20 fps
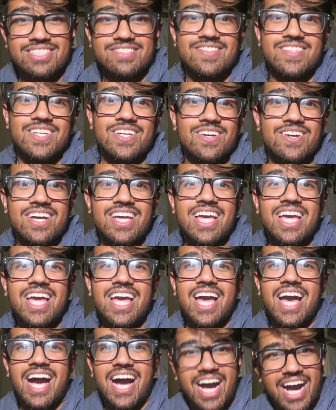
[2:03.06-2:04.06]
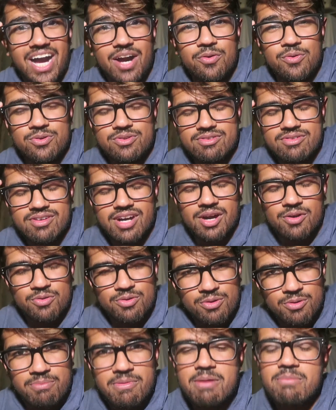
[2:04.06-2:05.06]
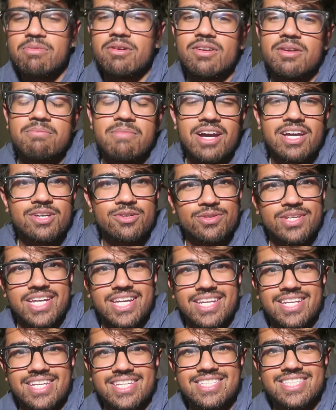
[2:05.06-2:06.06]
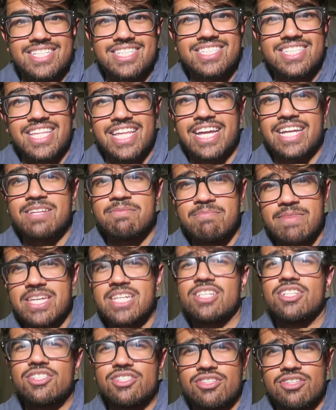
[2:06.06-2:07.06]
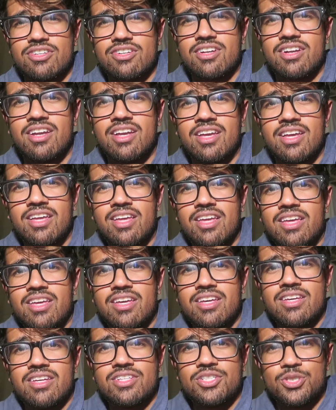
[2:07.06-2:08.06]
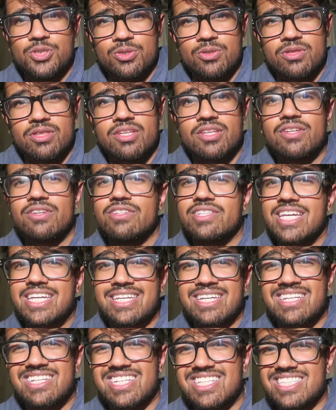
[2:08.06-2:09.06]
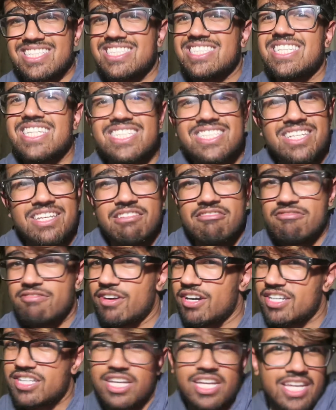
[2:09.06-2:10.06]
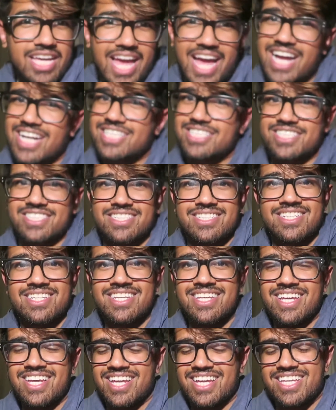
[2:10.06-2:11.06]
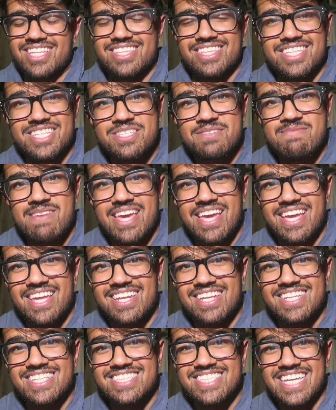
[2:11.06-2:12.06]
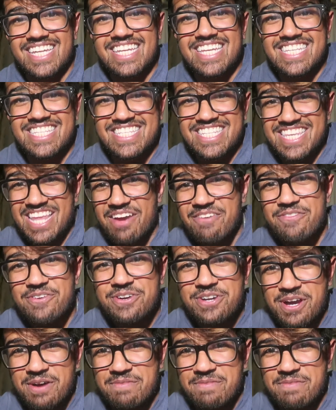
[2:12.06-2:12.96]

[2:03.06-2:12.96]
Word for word: this video, I will, I will remember in my own head is just to like make sure, Joth, you're taking consistent fucking action. This man said he's never